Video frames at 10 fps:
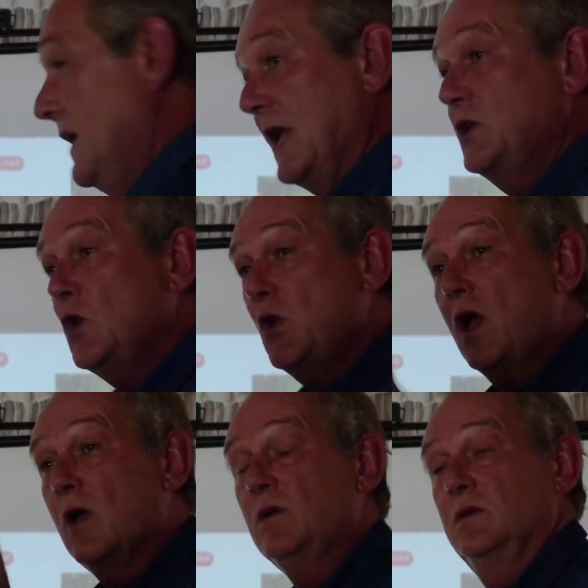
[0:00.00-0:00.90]
And do you
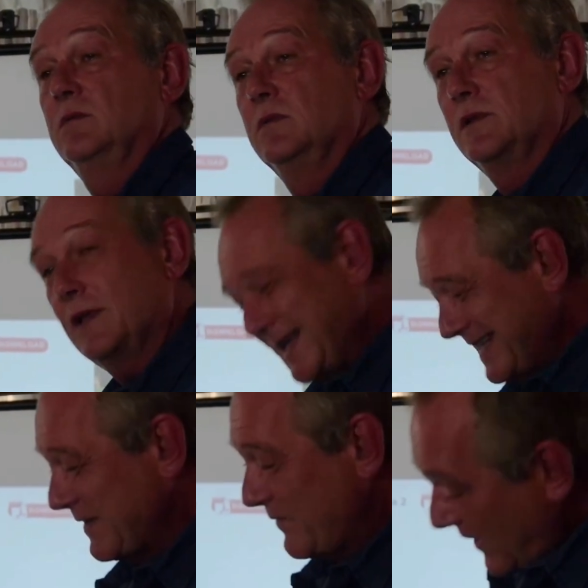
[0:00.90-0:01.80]
know that
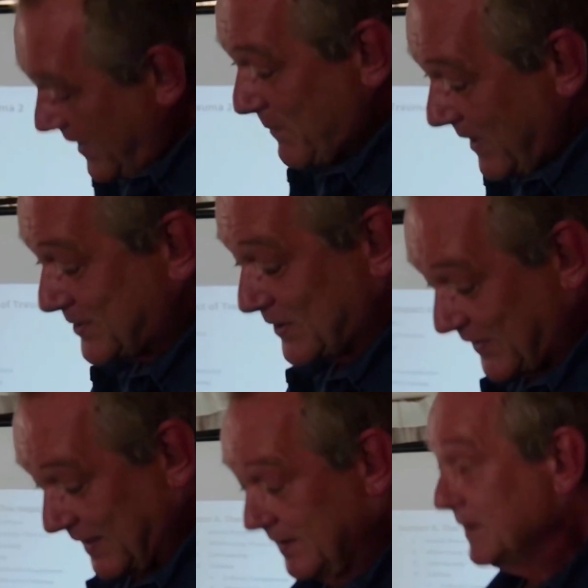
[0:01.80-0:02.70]
there's a very much a
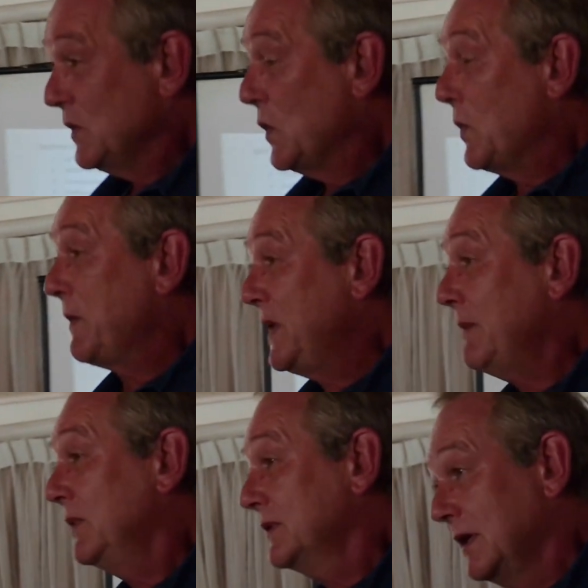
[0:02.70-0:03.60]
thing where
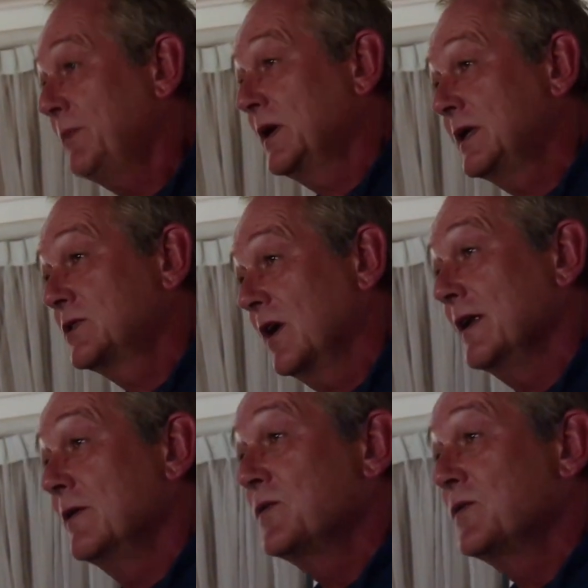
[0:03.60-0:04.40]
people deliberately try and